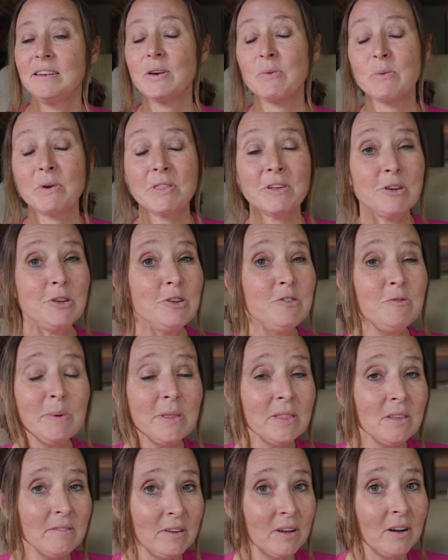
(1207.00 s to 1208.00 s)
Now, whether you've
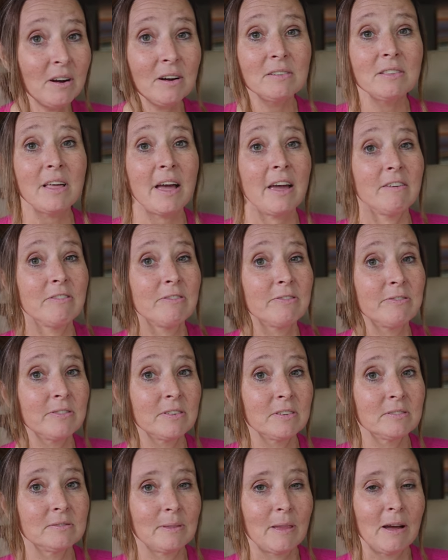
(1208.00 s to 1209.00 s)
been living our life.
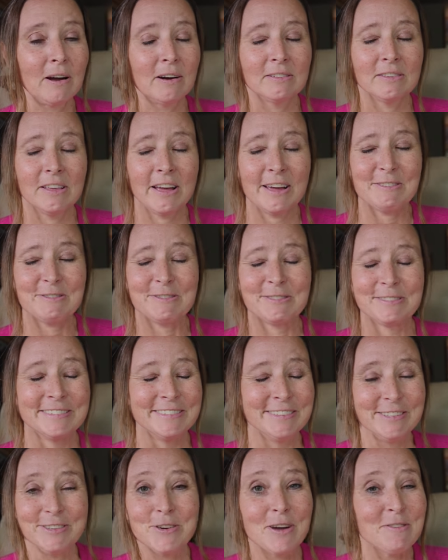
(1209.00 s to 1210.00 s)

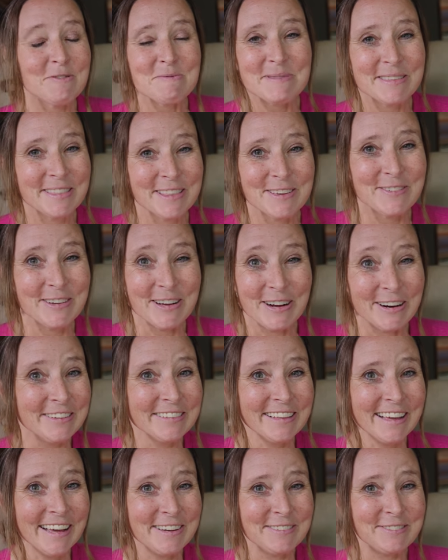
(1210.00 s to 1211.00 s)
You haven't been living our
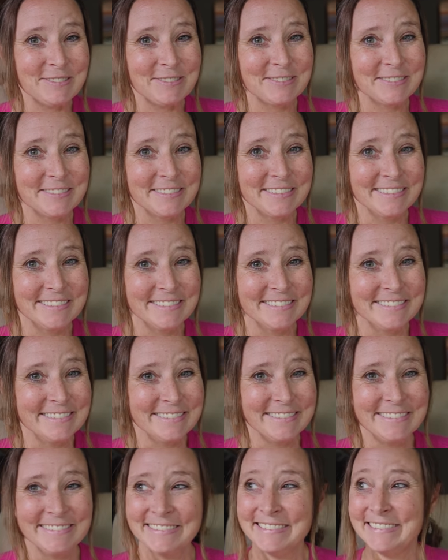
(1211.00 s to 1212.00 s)
life.
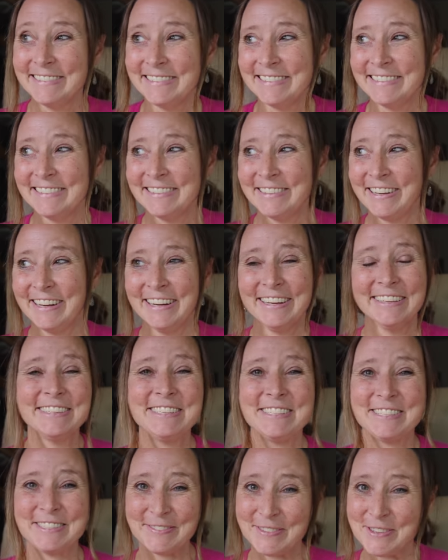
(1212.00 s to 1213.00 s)
At
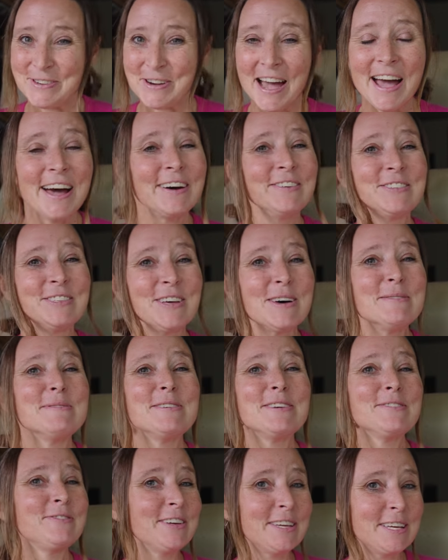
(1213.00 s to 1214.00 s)
least if you have, tell
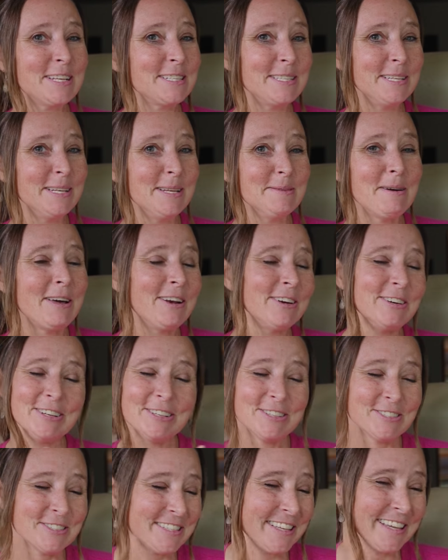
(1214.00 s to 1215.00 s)
me if it gets any better.
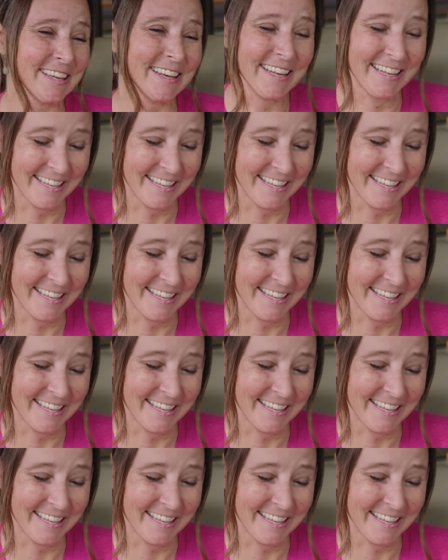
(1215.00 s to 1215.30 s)
No, just kidding.